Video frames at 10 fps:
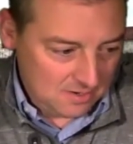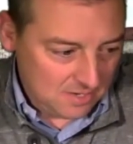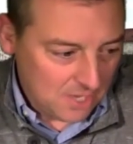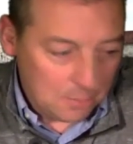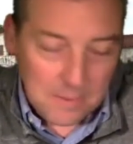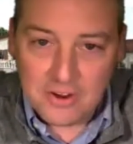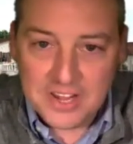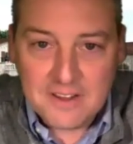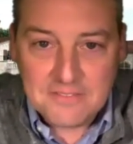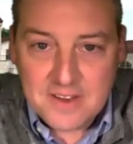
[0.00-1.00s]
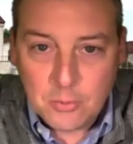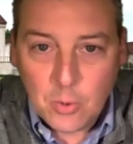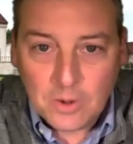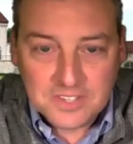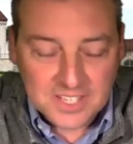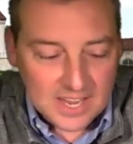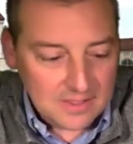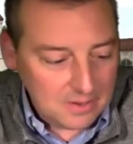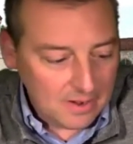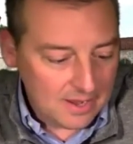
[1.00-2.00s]
you know, Melanie and I've never worked
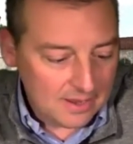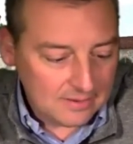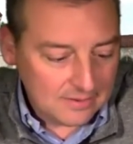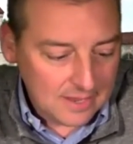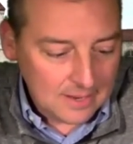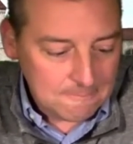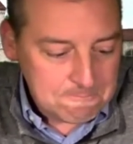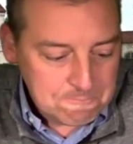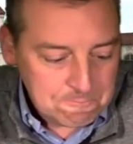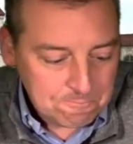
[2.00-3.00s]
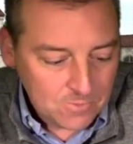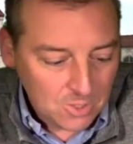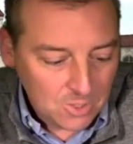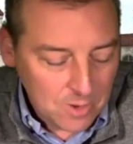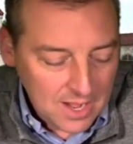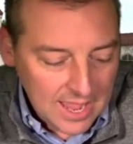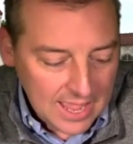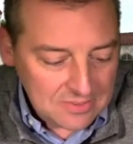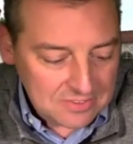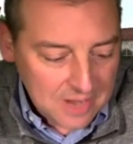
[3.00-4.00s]
together. And when I
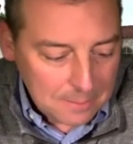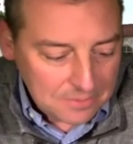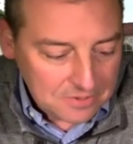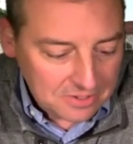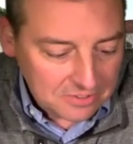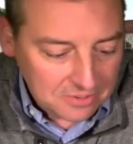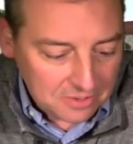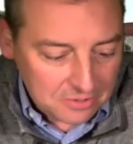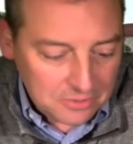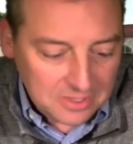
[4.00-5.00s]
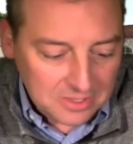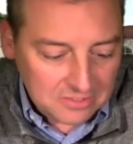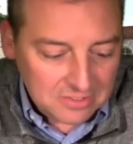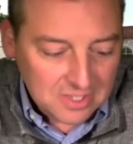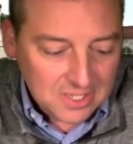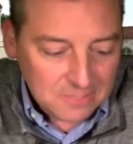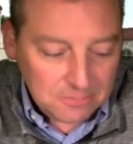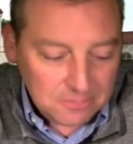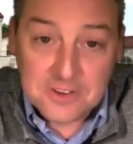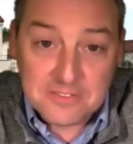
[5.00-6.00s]
had this opportunity to start doing this
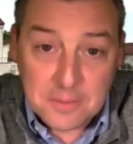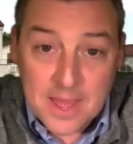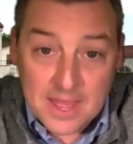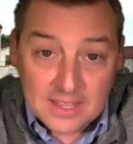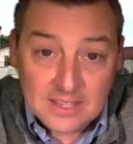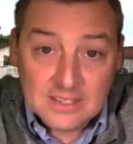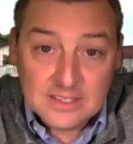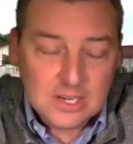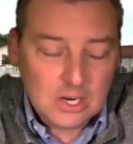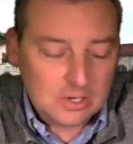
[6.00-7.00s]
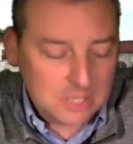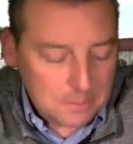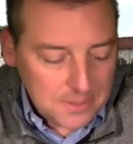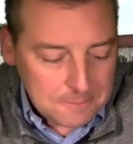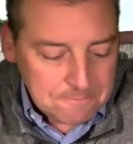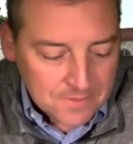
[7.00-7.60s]
for Viva May, our company,